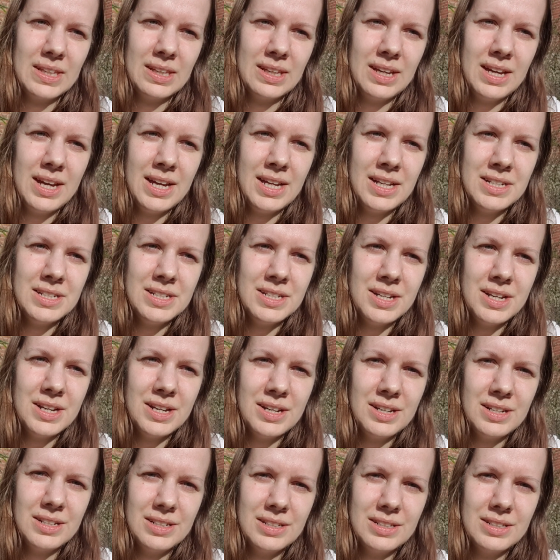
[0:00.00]
And
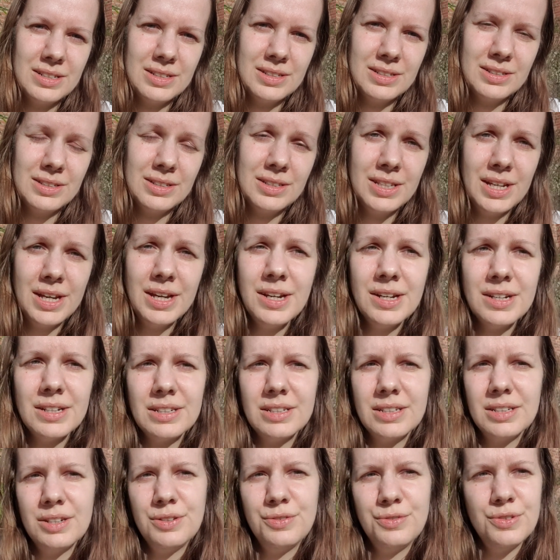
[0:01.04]
yeah,
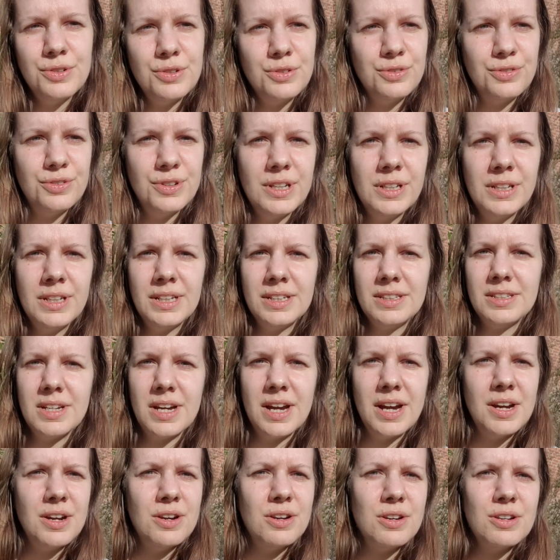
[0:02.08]
if you're feeling
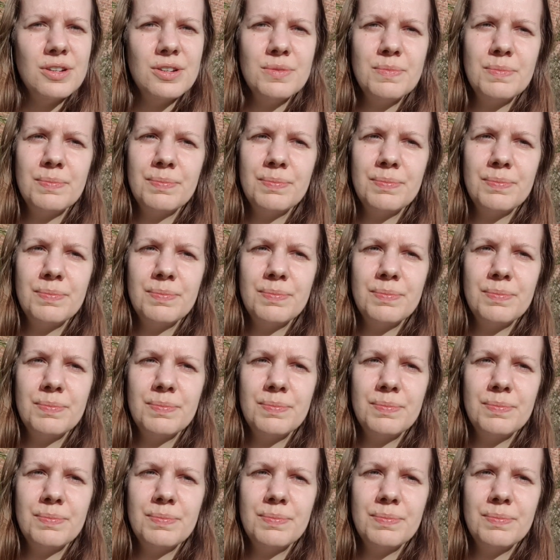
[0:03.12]
tired,